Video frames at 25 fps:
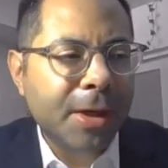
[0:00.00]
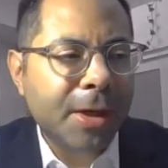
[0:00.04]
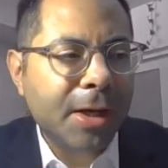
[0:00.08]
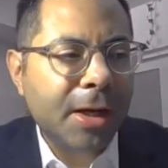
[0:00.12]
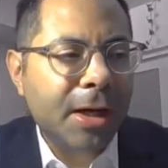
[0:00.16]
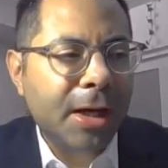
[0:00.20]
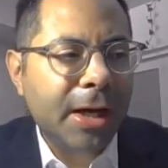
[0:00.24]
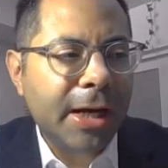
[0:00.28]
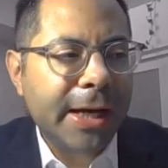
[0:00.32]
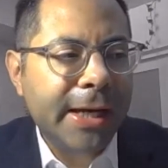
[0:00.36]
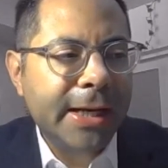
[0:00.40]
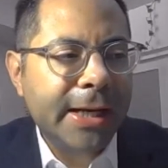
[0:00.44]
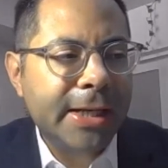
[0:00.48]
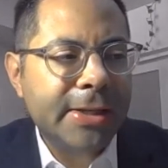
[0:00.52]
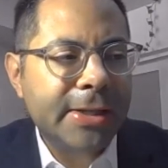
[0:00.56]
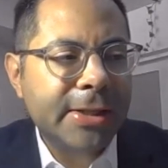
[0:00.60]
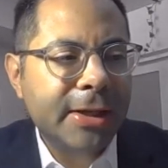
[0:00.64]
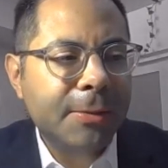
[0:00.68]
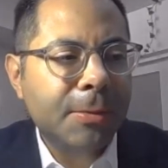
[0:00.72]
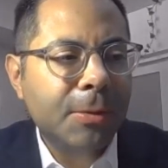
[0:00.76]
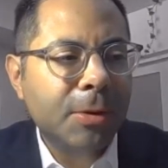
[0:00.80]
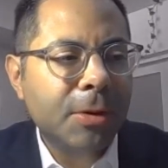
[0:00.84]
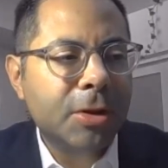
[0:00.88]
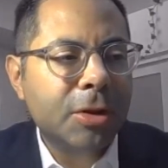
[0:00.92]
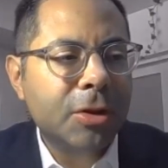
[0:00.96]
and is
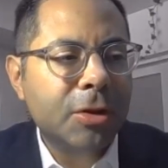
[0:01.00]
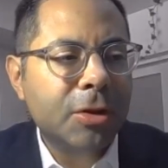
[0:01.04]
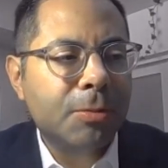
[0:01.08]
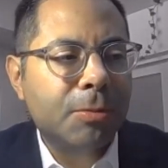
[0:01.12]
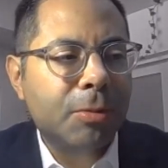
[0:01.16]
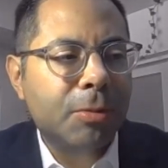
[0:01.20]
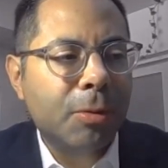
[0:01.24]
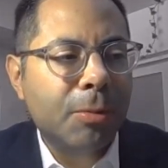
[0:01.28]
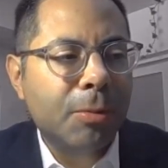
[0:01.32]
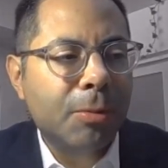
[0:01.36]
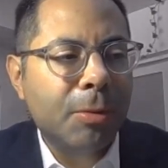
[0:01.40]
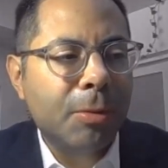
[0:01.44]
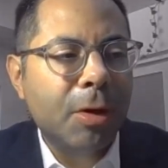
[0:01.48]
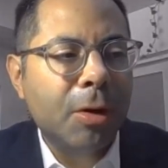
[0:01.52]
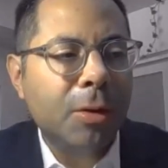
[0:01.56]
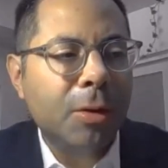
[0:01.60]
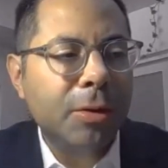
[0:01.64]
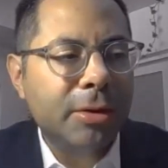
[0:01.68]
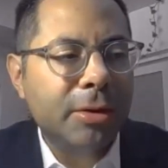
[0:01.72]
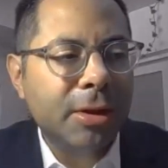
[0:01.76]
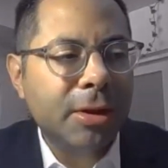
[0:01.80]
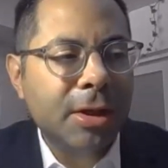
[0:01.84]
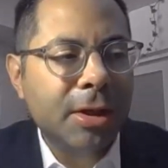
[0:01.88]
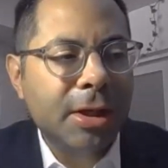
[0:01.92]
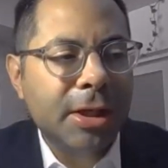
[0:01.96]
able to
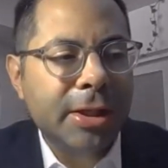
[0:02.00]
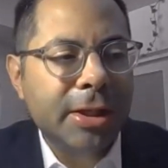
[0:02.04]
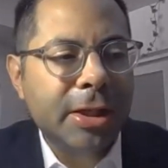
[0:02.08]
promote